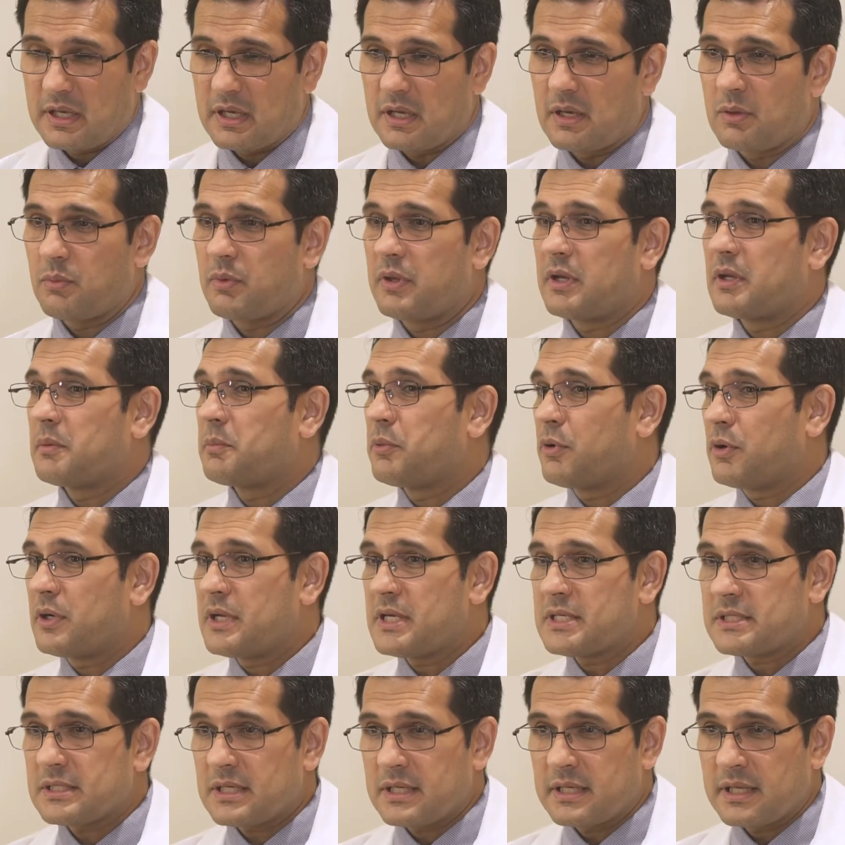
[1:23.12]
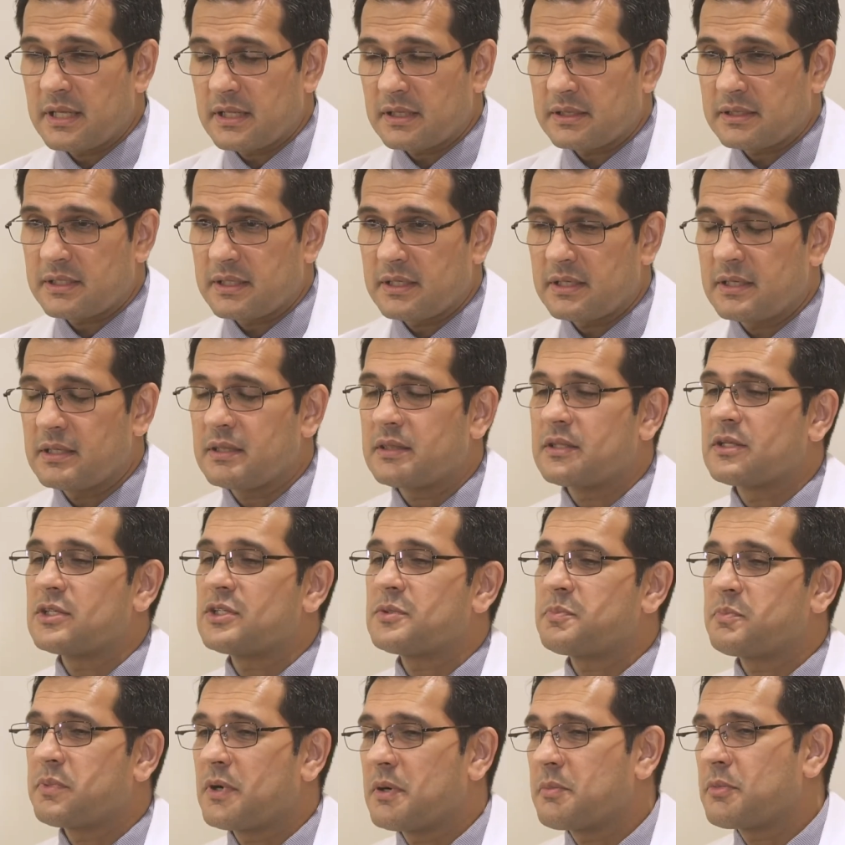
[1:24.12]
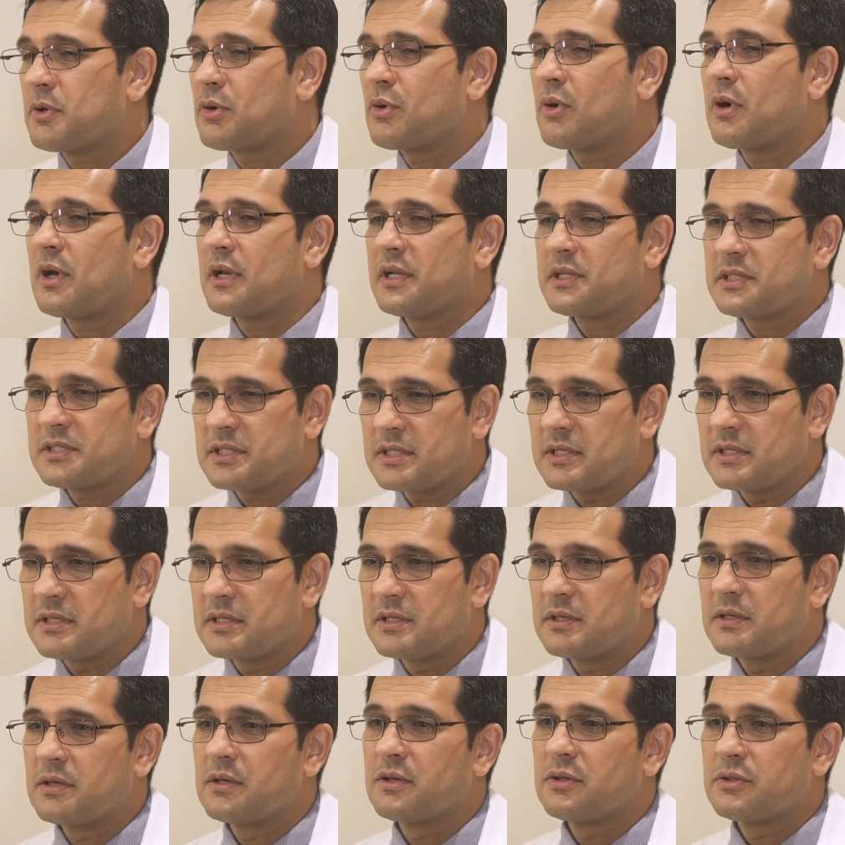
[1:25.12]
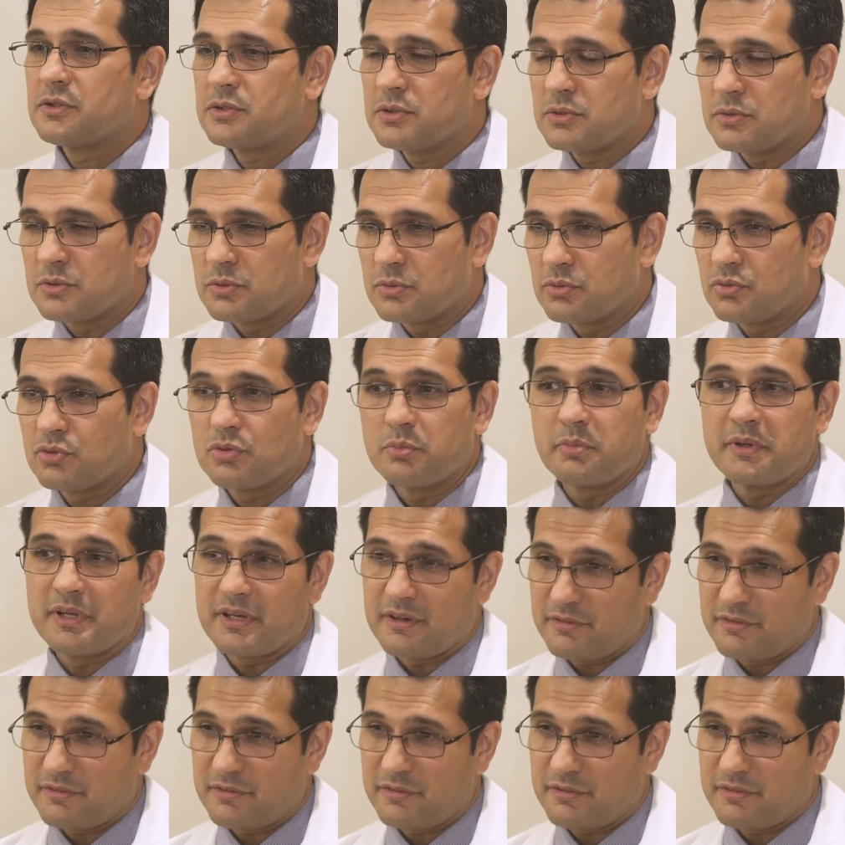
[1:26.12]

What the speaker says: And when the body is unhealthy, the sperm quality too will be